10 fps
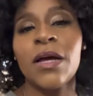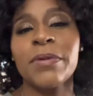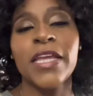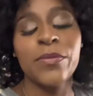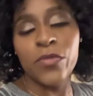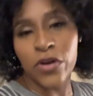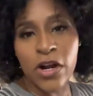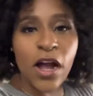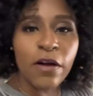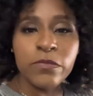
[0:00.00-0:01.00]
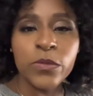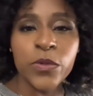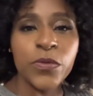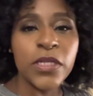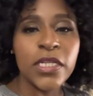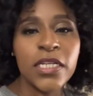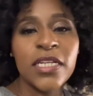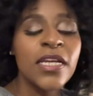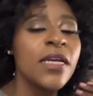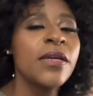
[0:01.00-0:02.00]
I'm getting more comfortable with it
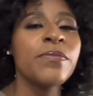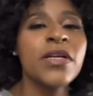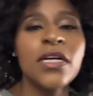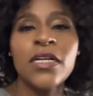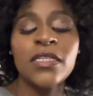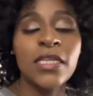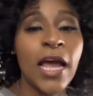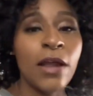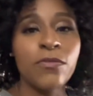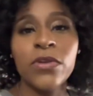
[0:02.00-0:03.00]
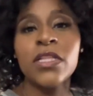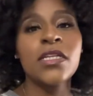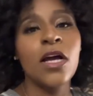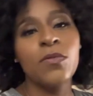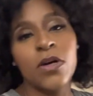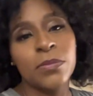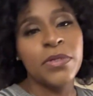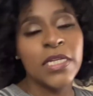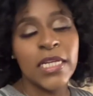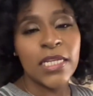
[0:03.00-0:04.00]
because I really don't want to
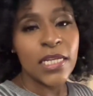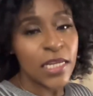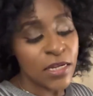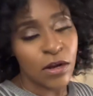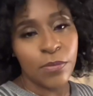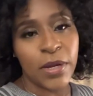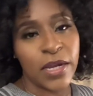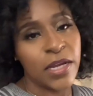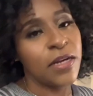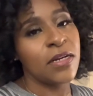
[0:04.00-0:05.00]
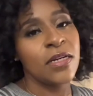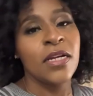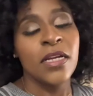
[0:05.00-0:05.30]
put any heat on my hair